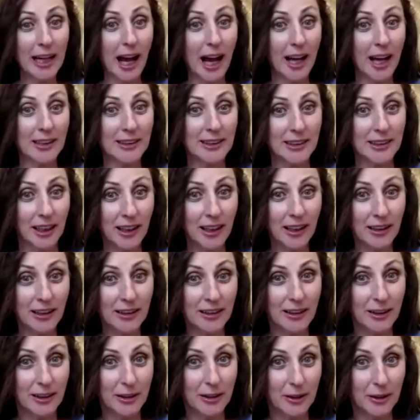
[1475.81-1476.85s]
um, us eh,
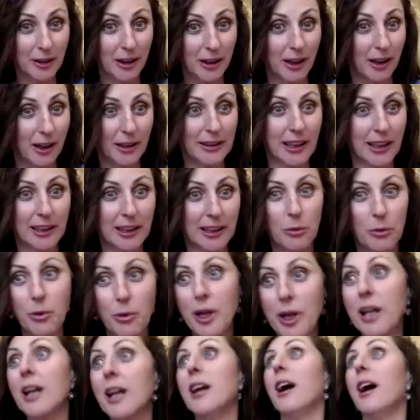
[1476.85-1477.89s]
uh, that
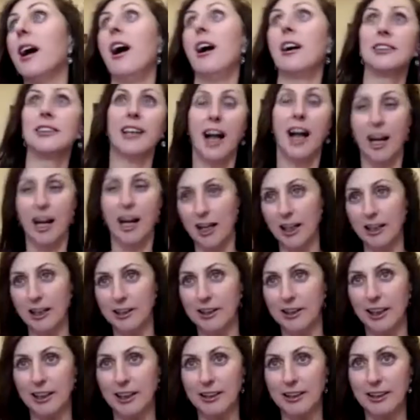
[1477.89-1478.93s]
we are
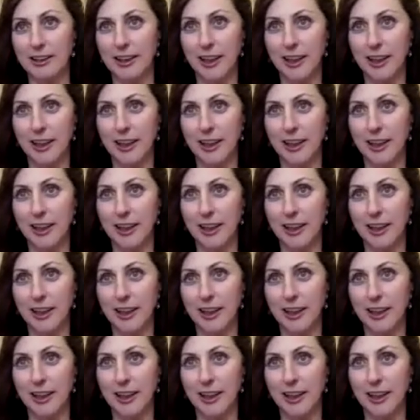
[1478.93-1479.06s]
talented.